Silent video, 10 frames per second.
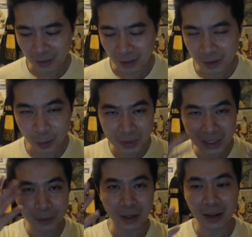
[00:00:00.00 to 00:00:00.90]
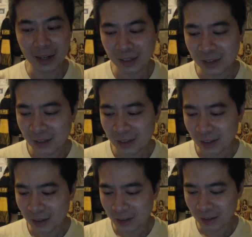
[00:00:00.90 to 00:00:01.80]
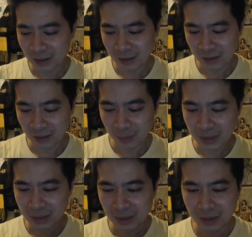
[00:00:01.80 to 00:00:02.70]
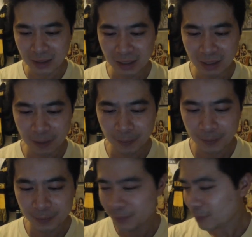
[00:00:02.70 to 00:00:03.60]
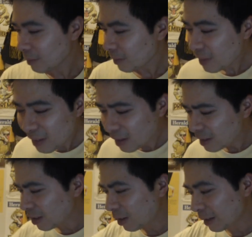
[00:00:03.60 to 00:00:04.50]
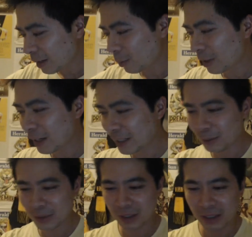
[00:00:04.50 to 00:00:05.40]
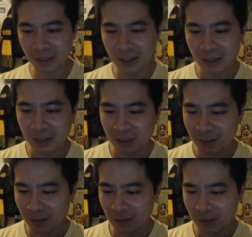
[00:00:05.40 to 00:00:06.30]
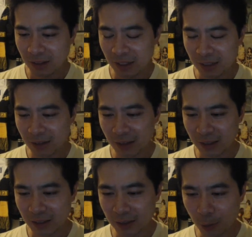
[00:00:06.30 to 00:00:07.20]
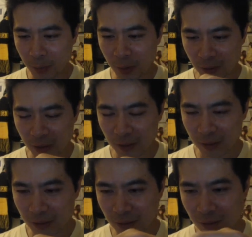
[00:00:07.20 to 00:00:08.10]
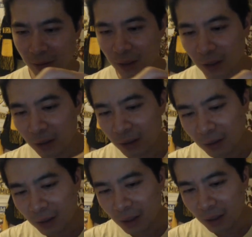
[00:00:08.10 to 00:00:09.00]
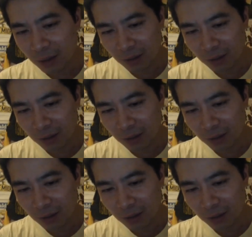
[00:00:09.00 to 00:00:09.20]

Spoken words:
So we'll start with the eye. Basically, so what I did was I had like this little mirror thing here,